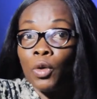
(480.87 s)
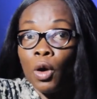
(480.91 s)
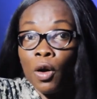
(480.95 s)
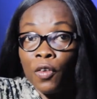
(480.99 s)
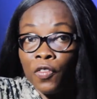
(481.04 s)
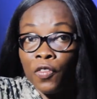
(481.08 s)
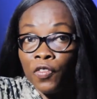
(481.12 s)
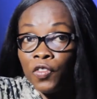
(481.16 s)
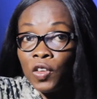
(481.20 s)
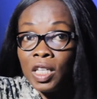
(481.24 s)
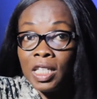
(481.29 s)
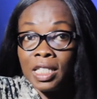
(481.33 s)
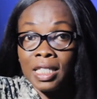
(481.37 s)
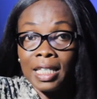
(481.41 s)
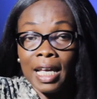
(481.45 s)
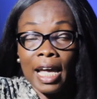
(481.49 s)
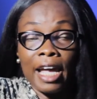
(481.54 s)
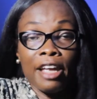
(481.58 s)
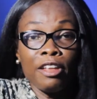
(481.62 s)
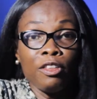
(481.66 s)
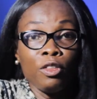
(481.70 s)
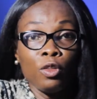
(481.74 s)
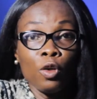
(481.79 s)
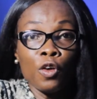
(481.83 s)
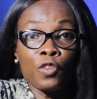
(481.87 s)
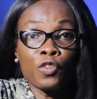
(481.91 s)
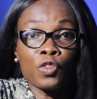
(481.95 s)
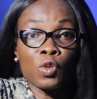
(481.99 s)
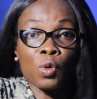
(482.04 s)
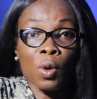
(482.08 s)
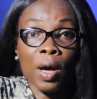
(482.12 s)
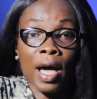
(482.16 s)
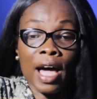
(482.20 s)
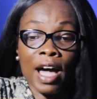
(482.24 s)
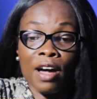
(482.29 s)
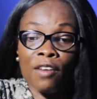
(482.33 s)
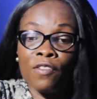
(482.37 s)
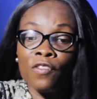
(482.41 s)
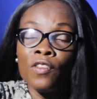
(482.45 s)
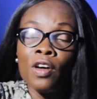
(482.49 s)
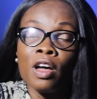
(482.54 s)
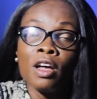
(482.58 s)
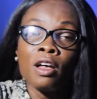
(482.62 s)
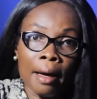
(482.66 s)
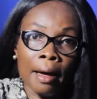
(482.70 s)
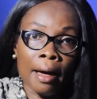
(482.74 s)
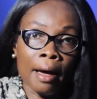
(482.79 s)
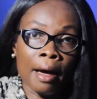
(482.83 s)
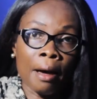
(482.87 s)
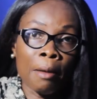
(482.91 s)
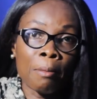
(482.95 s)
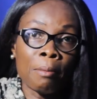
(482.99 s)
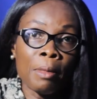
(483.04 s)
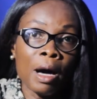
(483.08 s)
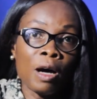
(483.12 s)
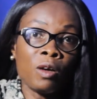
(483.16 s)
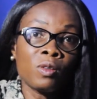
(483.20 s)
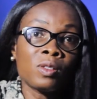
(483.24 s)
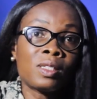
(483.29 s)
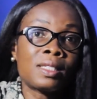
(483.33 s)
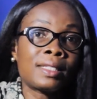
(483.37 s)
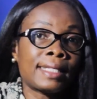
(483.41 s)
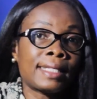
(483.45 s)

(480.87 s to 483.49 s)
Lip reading: profit enough to have amounts